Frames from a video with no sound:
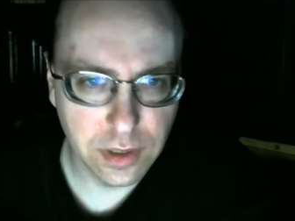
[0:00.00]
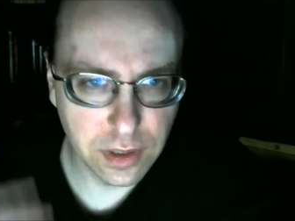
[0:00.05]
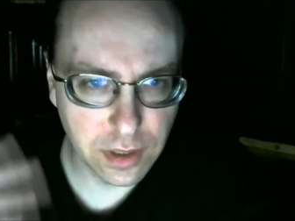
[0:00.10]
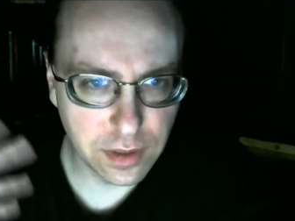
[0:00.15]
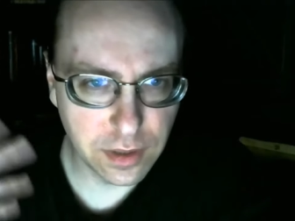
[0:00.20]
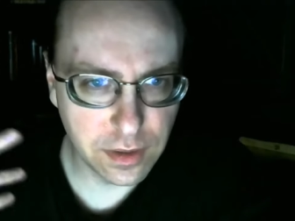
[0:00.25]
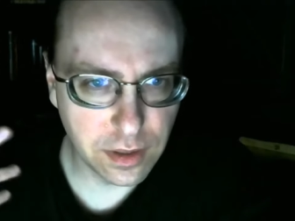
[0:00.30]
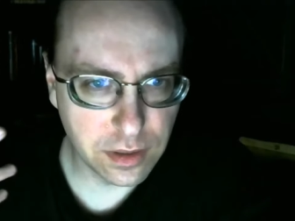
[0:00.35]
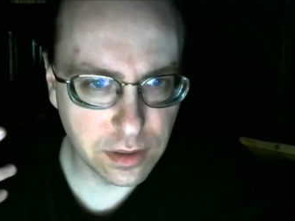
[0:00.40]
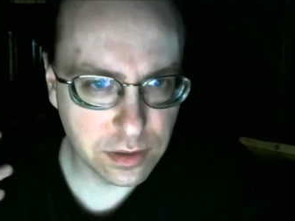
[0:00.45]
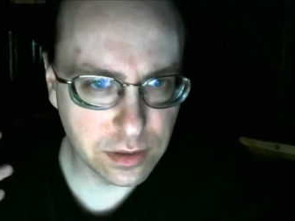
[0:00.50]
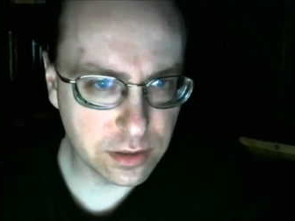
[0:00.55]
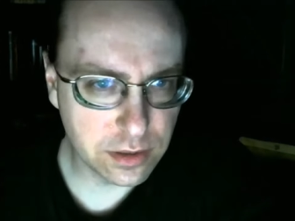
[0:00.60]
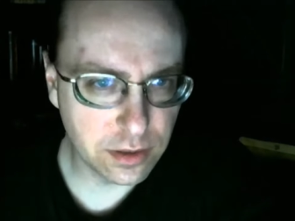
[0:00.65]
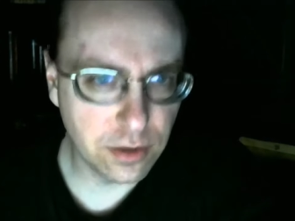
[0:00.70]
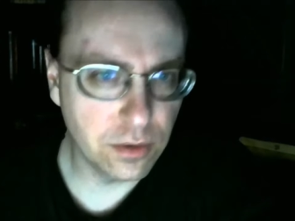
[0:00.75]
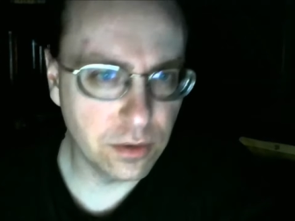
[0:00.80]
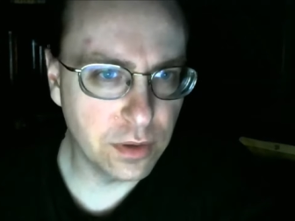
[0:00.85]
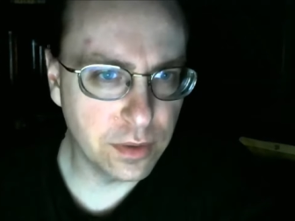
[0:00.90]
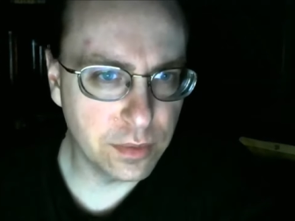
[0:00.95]
And then
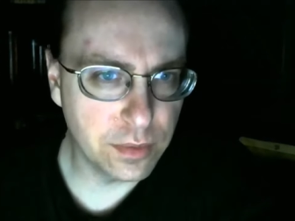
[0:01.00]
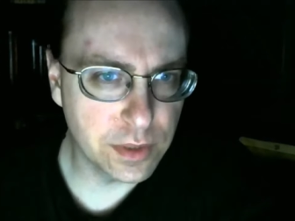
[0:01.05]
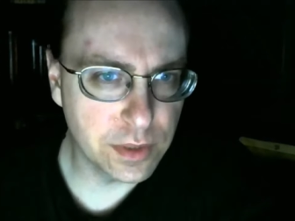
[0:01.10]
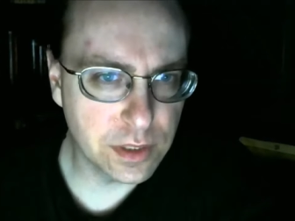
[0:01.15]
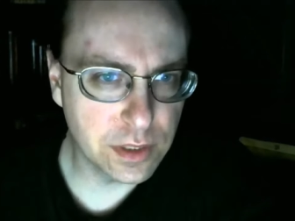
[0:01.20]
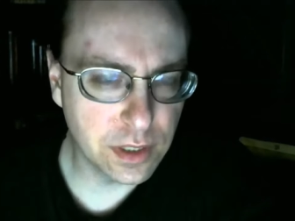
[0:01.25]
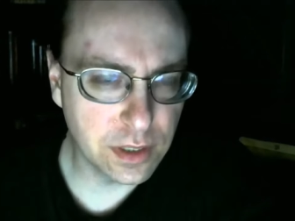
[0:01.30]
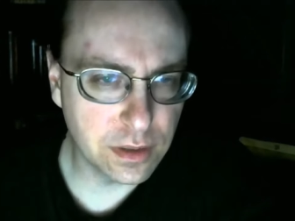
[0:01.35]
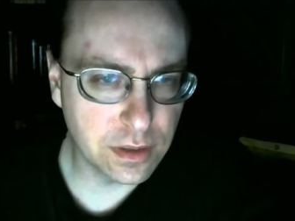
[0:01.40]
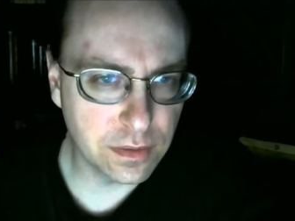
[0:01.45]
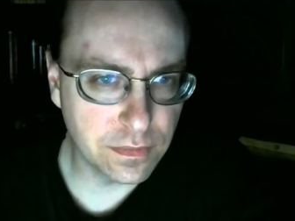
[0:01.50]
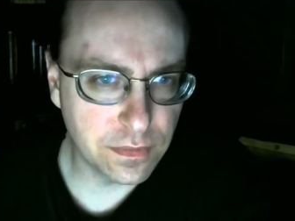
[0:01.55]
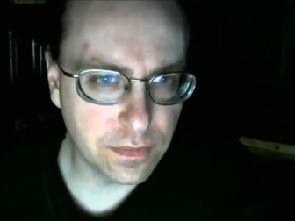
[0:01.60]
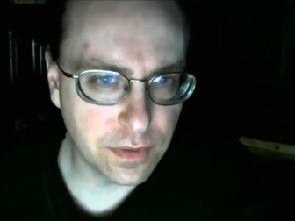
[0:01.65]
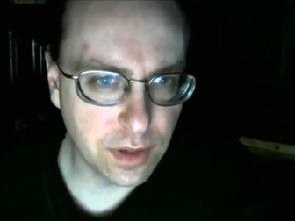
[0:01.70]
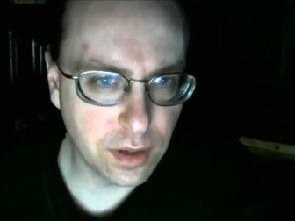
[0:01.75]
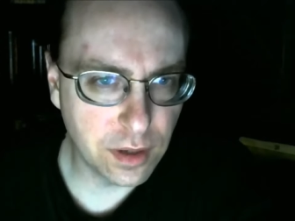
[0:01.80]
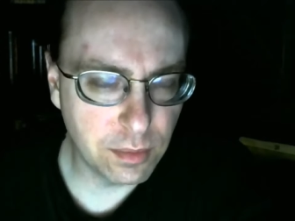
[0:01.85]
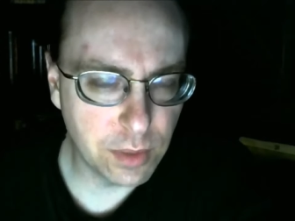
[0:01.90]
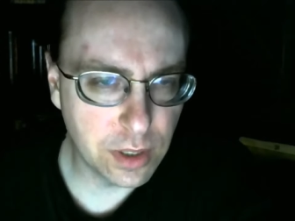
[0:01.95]
slowly we study the
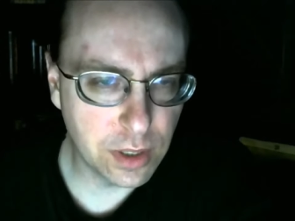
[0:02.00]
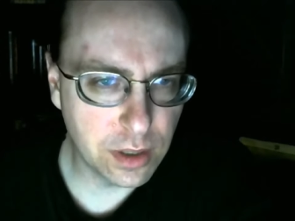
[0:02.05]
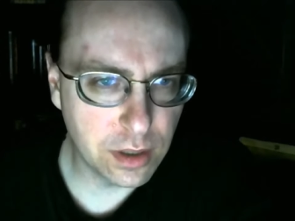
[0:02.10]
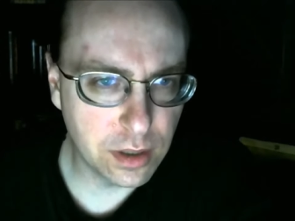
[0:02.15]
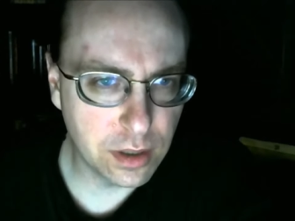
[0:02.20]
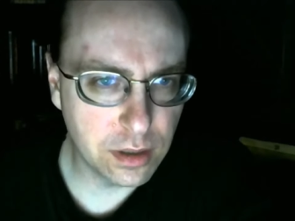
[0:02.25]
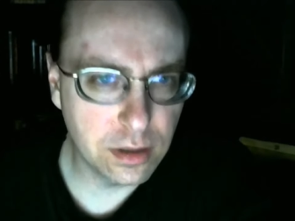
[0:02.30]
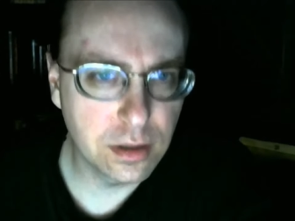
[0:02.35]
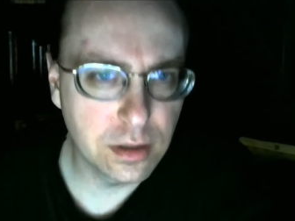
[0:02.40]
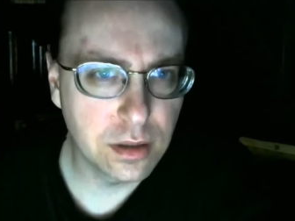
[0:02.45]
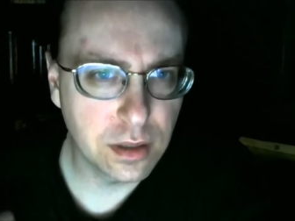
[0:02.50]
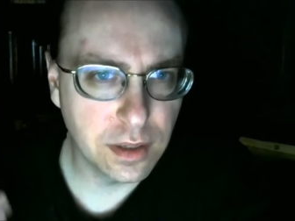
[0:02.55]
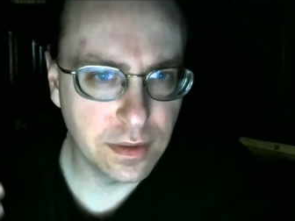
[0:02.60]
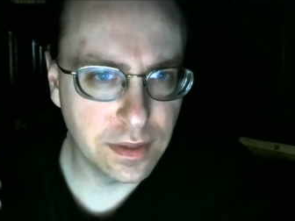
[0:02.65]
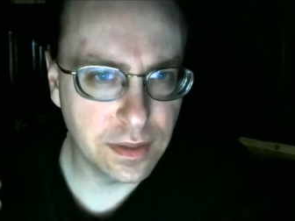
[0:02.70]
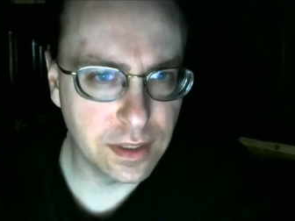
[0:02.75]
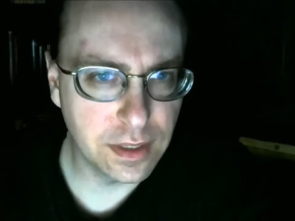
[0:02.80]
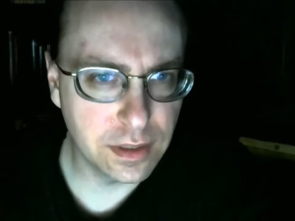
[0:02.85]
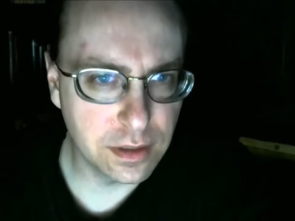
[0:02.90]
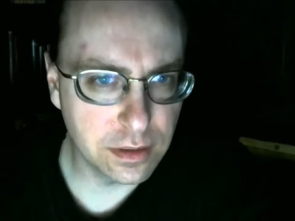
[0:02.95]
phenomenon, and
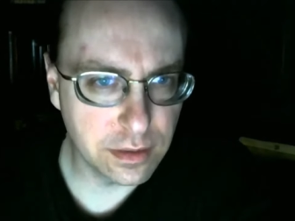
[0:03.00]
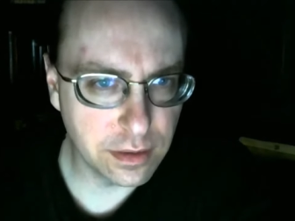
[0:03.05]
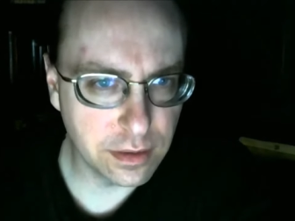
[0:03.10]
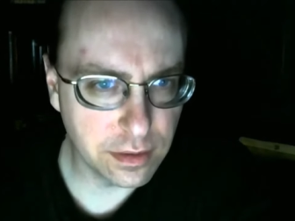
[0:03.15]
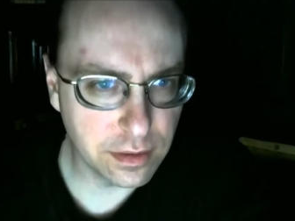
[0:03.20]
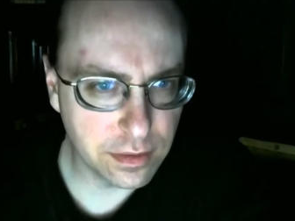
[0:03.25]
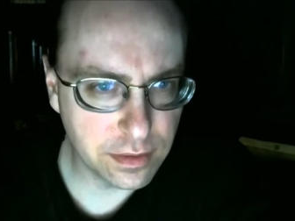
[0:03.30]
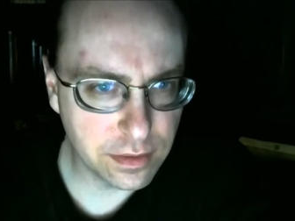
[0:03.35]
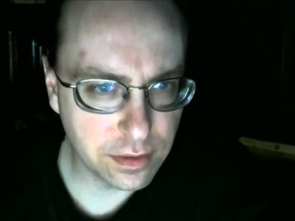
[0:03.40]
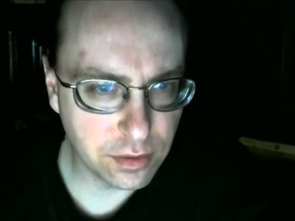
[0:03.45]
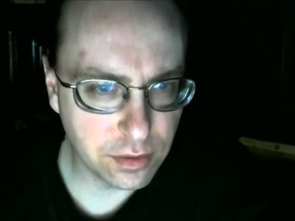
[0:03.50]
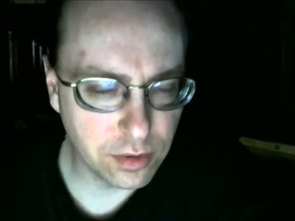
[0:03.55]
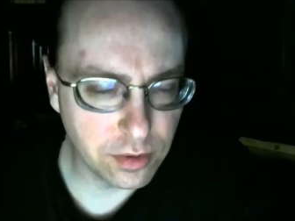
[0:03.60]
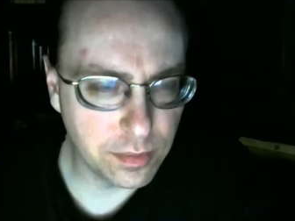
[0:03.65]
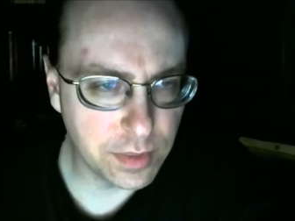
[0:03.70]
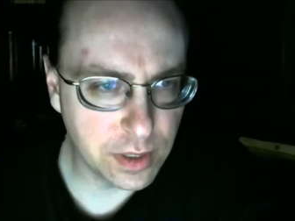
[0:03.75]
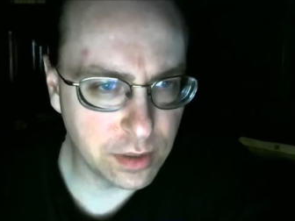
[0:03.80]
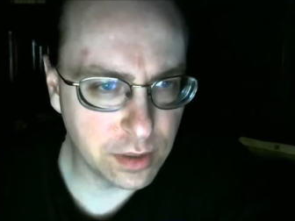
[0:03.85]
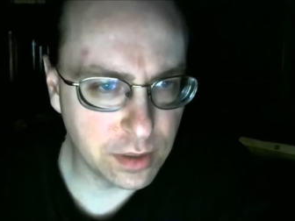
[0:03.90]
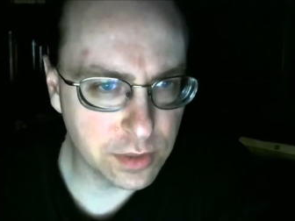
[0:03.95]
then theory
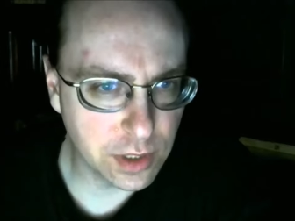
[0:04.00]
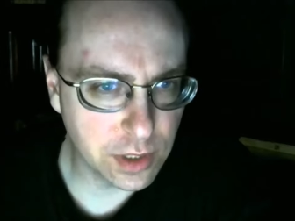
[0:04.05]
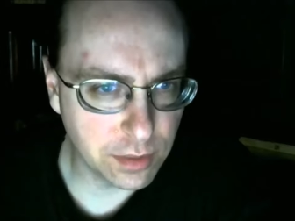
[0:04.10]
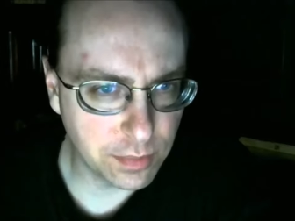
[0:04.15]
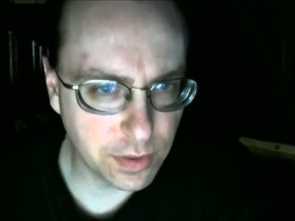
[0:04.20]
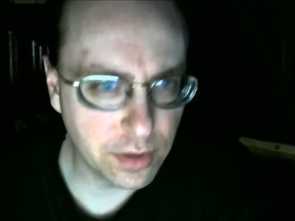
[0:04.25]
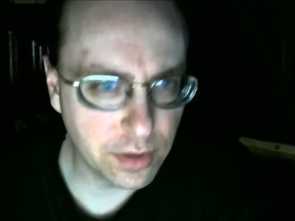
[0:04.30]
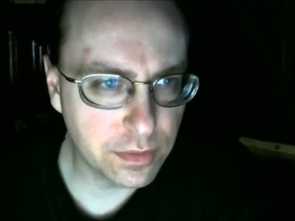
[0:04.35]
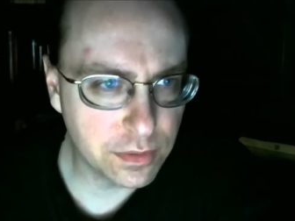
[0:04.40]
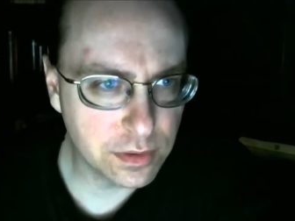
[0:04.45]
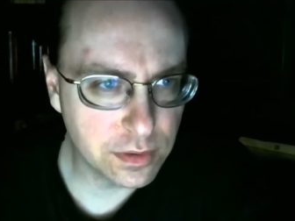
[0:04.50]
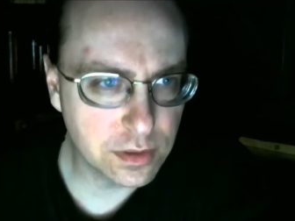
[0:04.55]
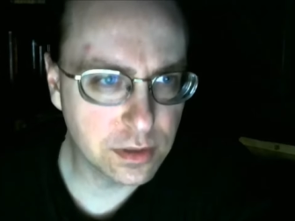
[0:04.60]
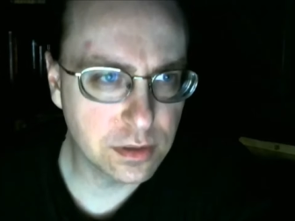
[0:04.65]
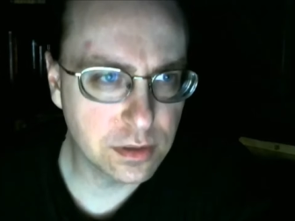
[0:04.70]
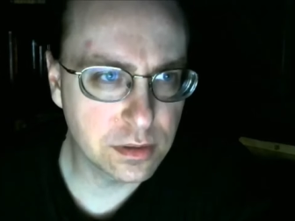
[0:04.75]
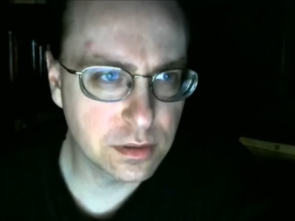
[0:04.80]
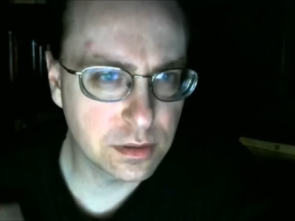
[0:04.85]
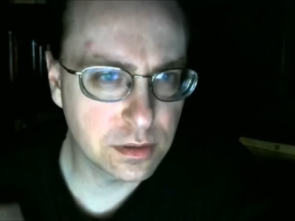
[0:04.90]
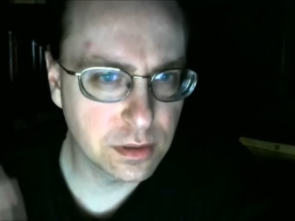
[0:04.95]
becomes
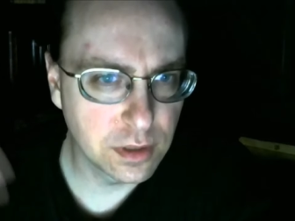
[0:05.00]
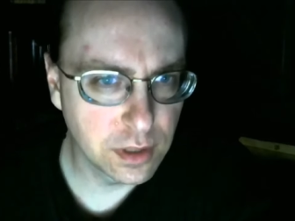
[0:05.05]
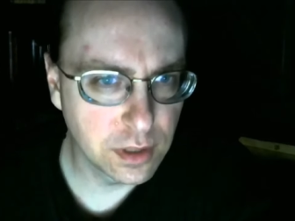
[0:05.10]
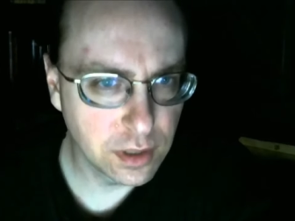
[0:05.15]
hypothesis,